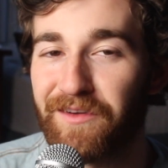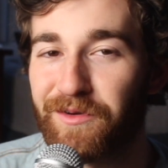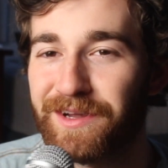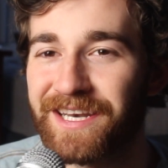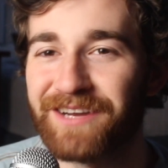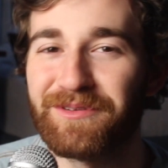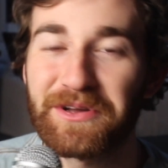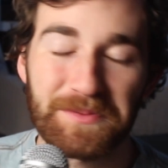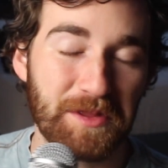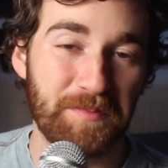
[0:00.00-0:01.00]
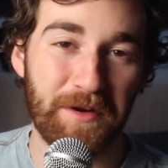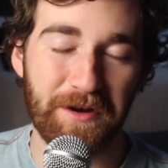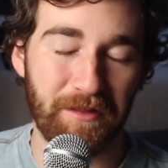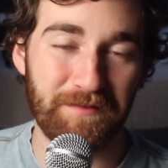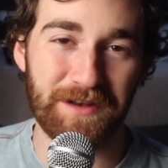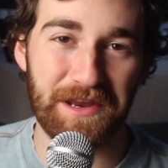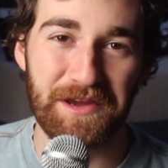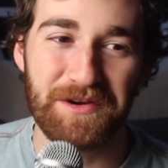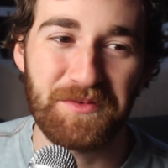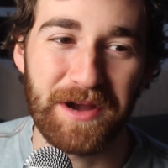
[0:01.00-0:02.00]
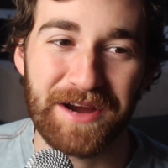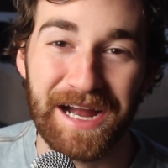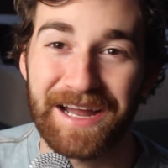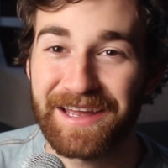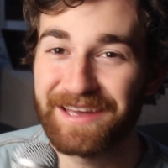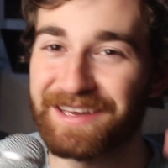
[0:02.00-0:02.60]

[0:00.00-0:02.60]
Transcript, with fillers: everyone, welcome to the part of the video where I